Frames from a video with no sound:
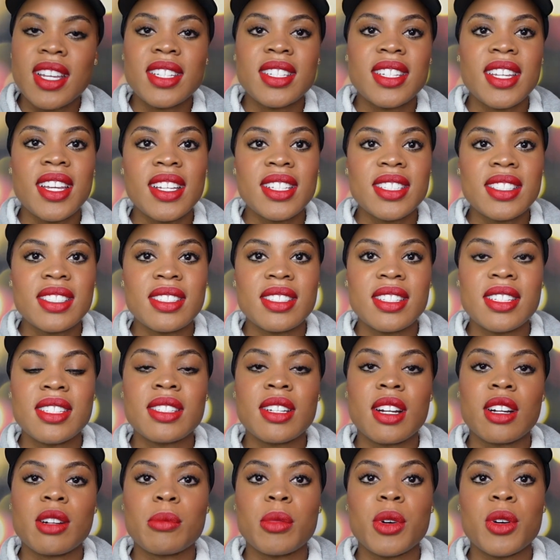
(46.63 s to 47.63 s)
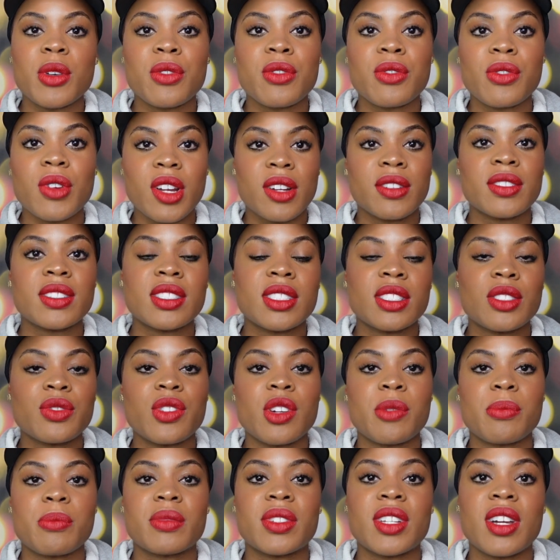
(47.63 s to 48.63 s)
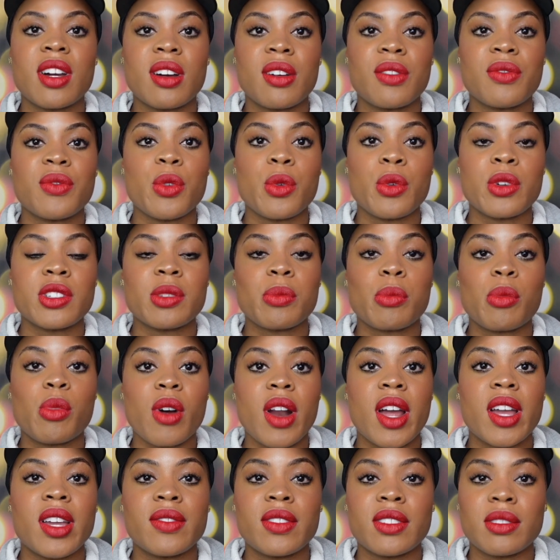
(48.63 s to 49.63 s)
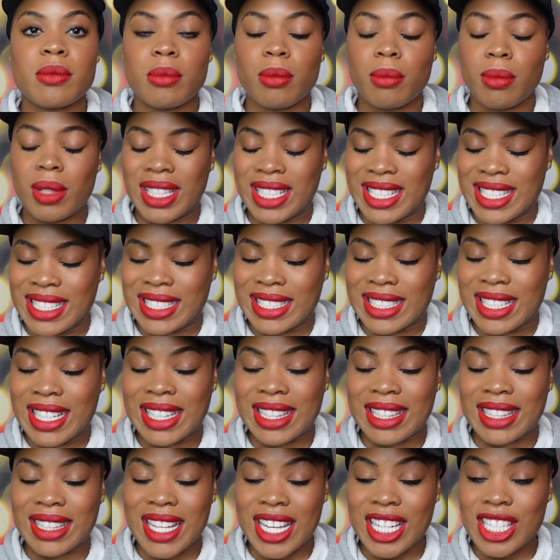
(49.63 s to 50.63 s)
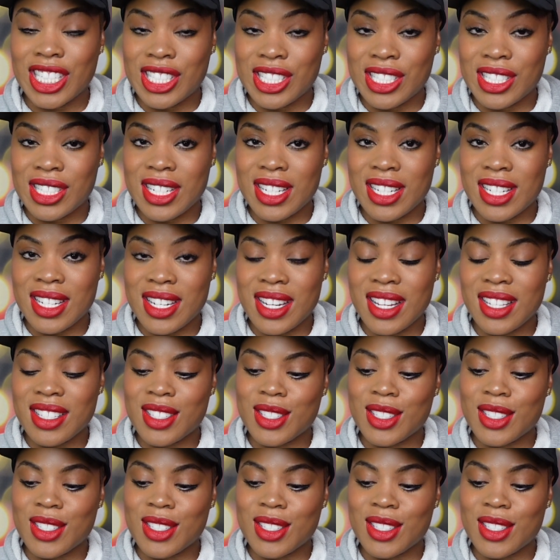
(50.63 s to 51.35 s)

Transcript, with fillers: Yes, these are both fragrances from Tom Ford's private blend collection.